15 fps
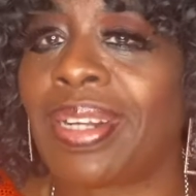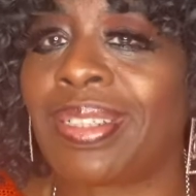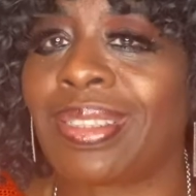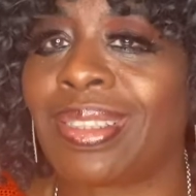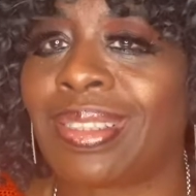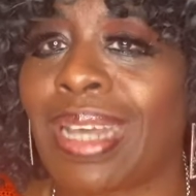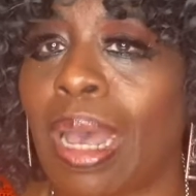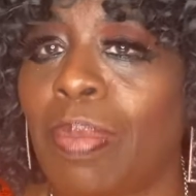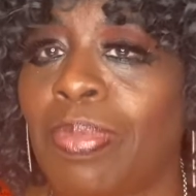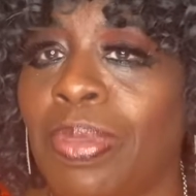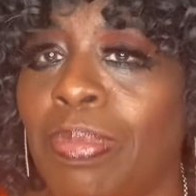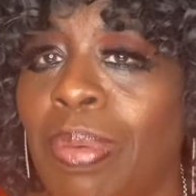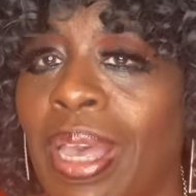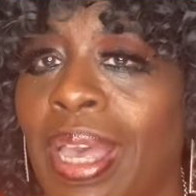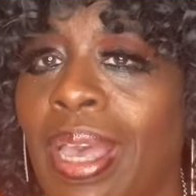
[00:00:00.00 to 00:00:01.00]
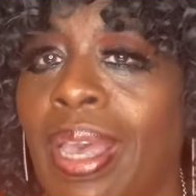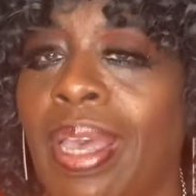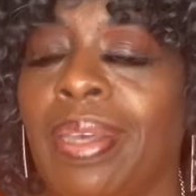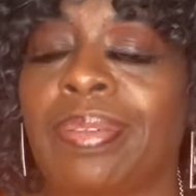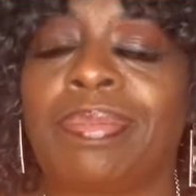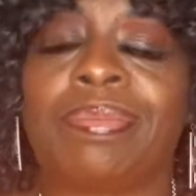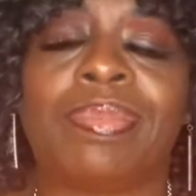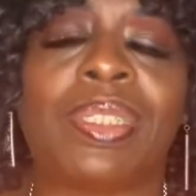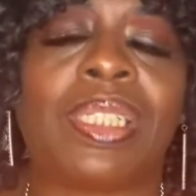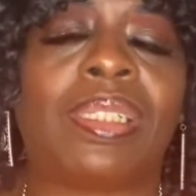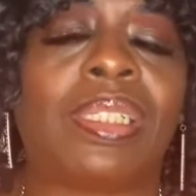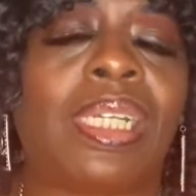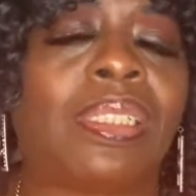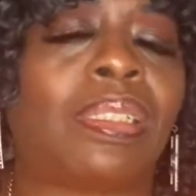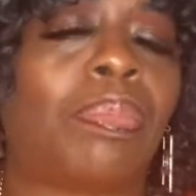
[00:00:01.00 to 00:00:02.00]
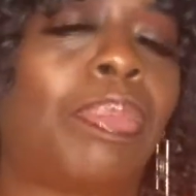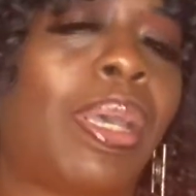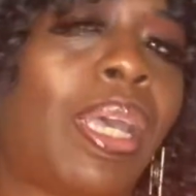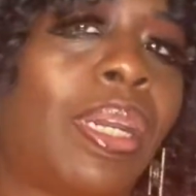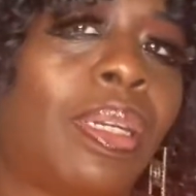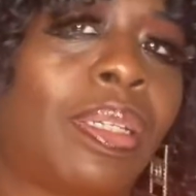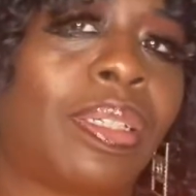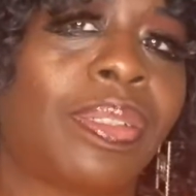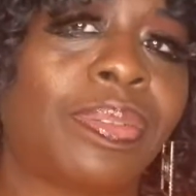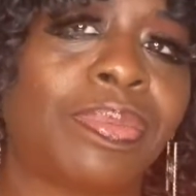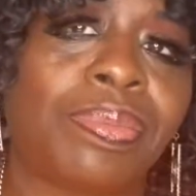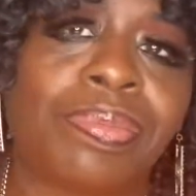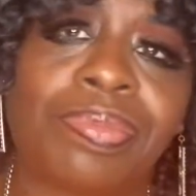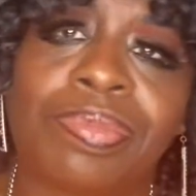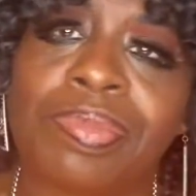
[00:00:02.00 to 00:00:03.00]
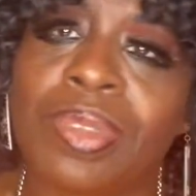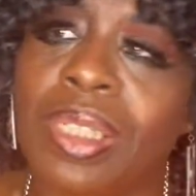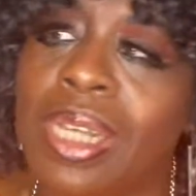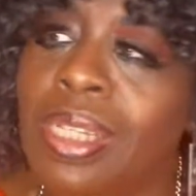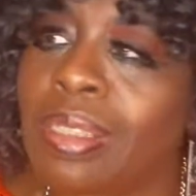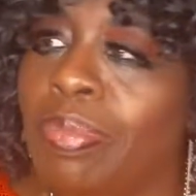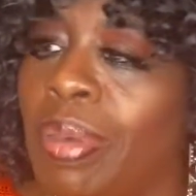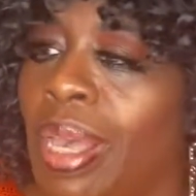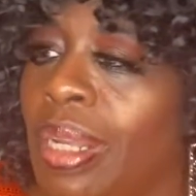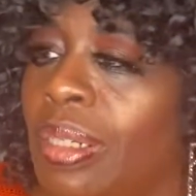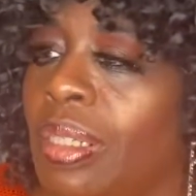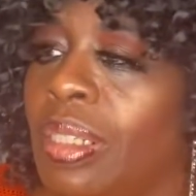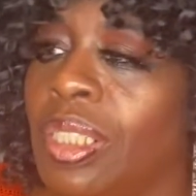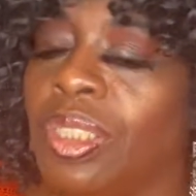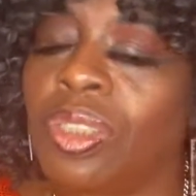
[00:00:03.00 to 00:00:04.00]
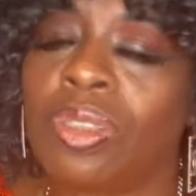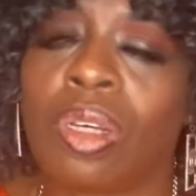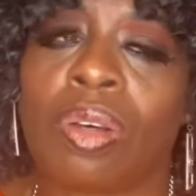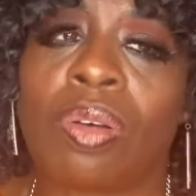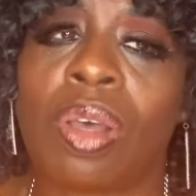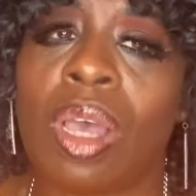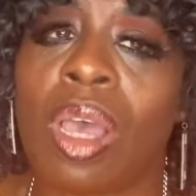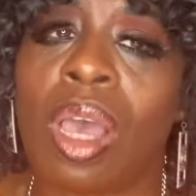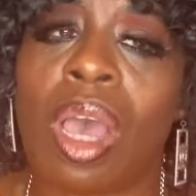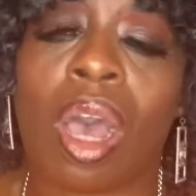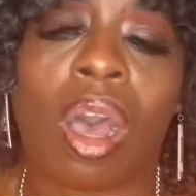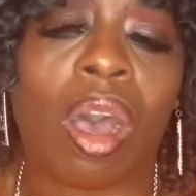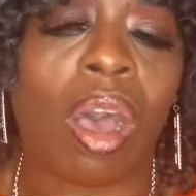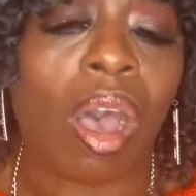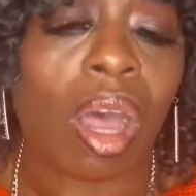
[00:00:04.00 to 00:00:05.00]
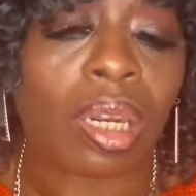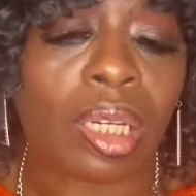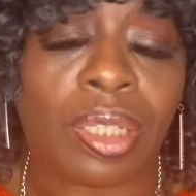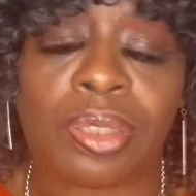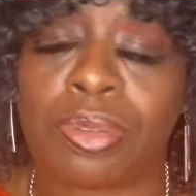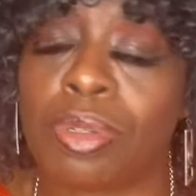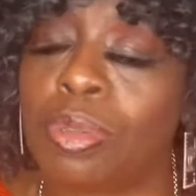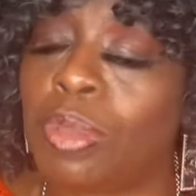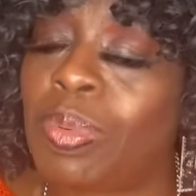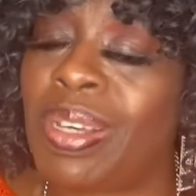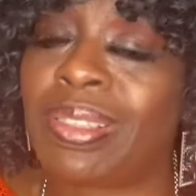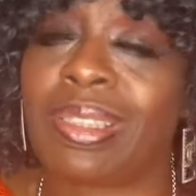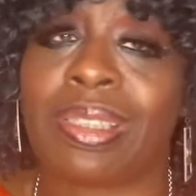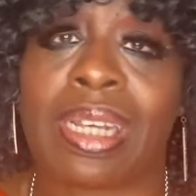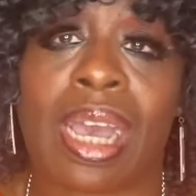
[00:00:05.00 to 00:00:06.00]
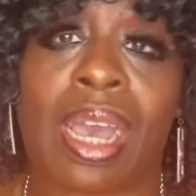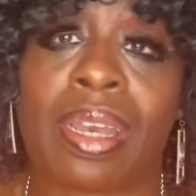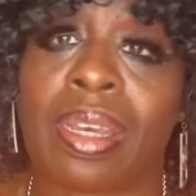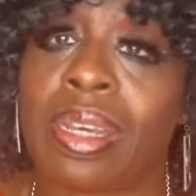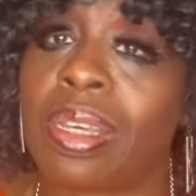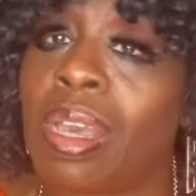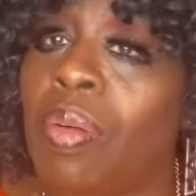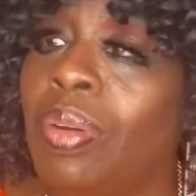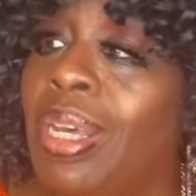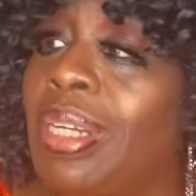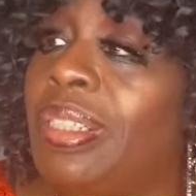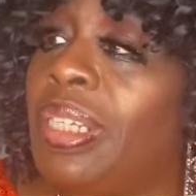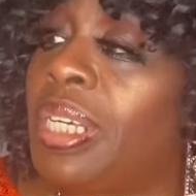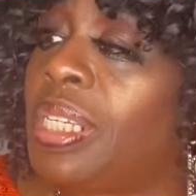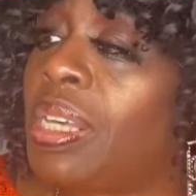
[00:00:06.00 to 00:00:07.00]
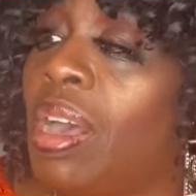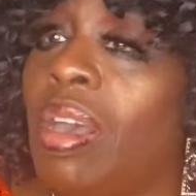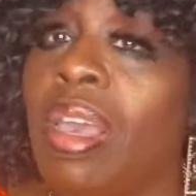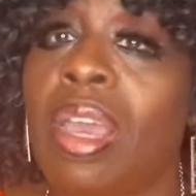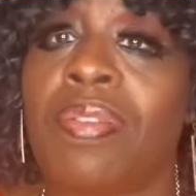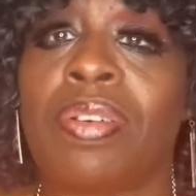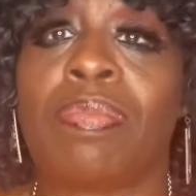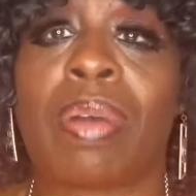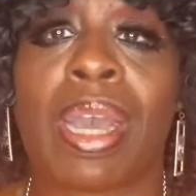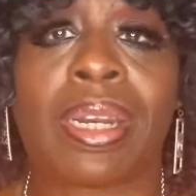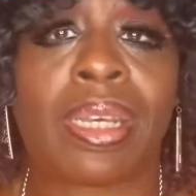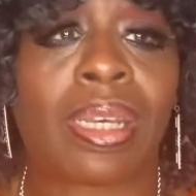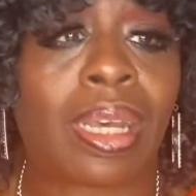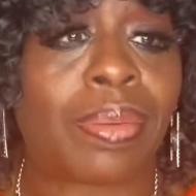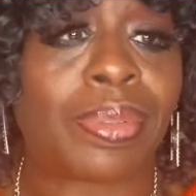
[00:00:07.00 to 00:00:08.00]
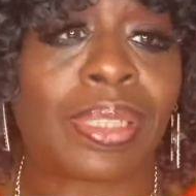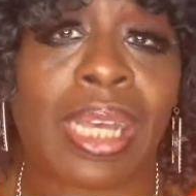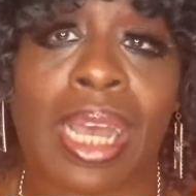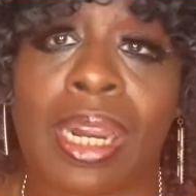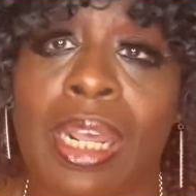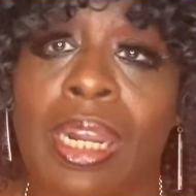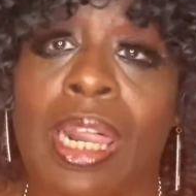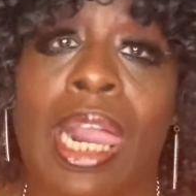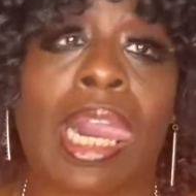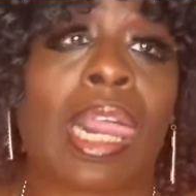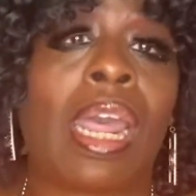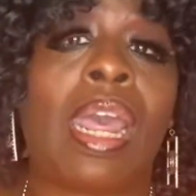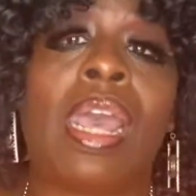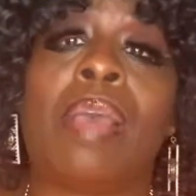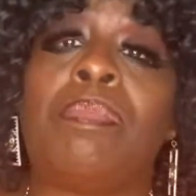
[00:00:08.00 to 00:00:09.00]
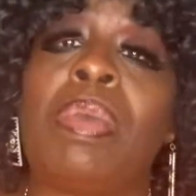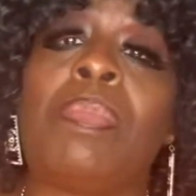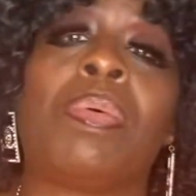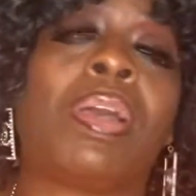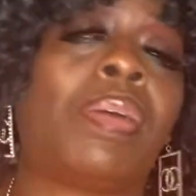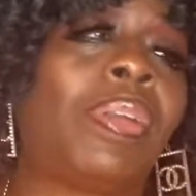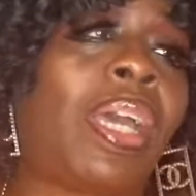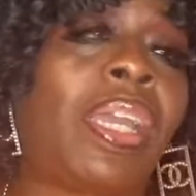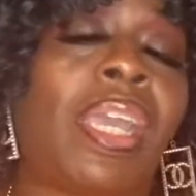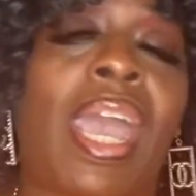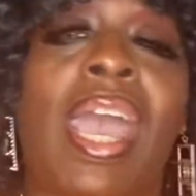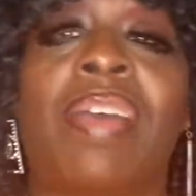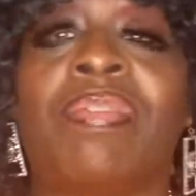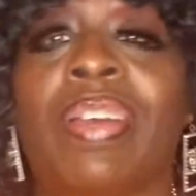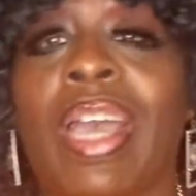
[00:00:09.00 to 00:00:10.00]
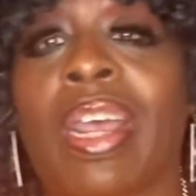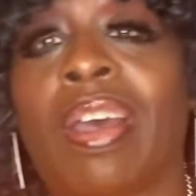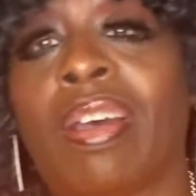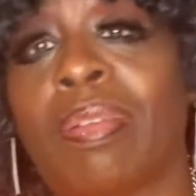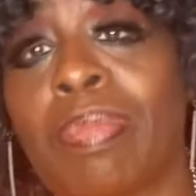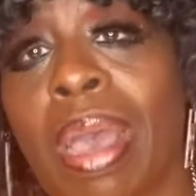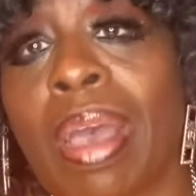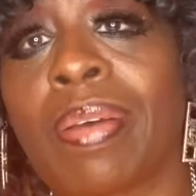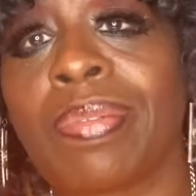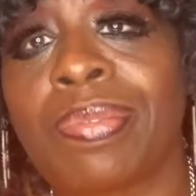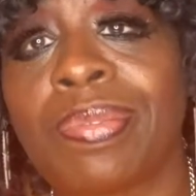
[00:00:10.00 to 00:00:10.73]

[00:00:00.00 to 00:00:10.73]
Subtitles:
to stop the bad. That's a bad look. That's a bad look. Because, all of these groups, especially down here, y'all, when I tell y'all everybody comes down here, like, people come down here I forgot all about.